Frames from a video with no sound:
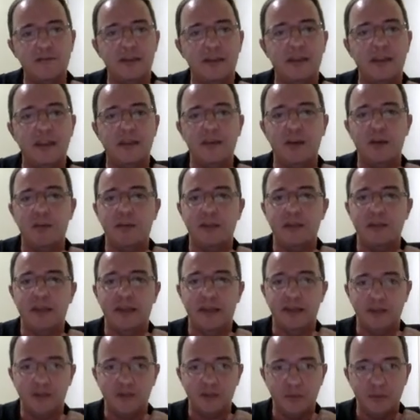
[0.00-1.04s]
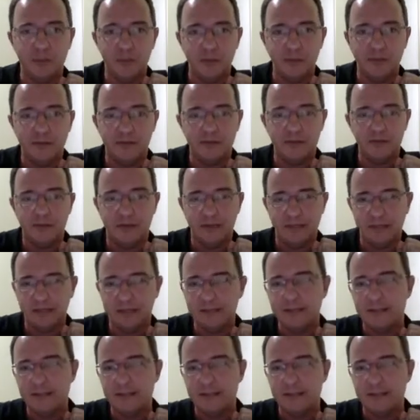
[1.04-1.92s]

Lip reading: entanglement entropy, right?